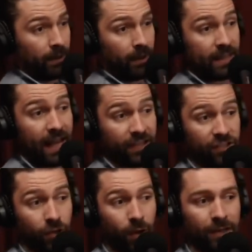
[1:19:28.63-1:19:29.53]
Yes,
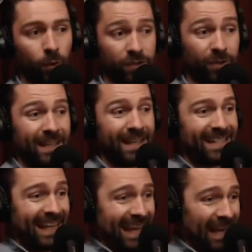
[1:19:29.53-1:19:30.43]
so, and also the
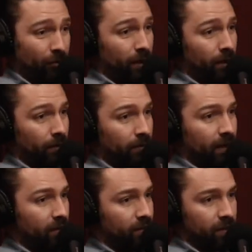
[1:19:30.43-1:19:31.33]
interior,
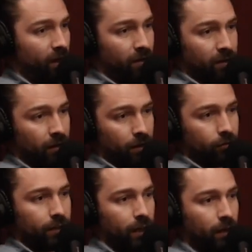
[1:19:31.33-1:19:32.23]
there is not a
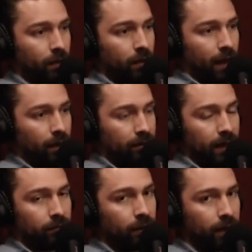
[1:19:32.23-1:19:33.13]
luxury car out
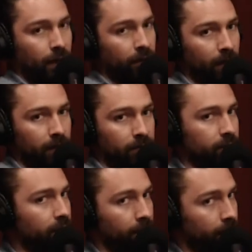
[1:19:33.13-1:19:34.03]
there right now with a better
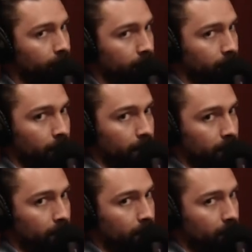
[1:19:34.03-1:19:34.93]
interior than a
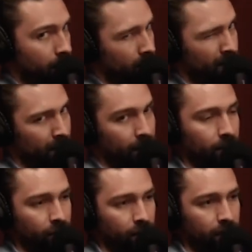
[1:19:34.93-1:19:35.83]
Bentley
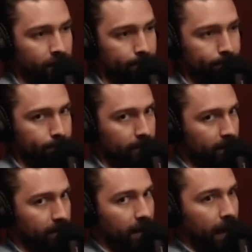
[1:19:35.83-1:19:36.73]
Continental G T.
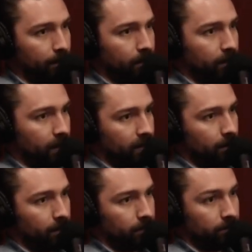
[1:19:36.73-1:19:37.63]
It's absolutely
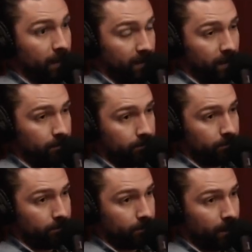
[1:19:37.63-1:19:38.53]
exceptional. That's tungsten it. Tungsten
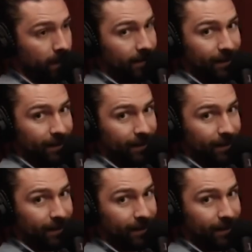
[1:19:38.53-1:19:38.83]
on cricket there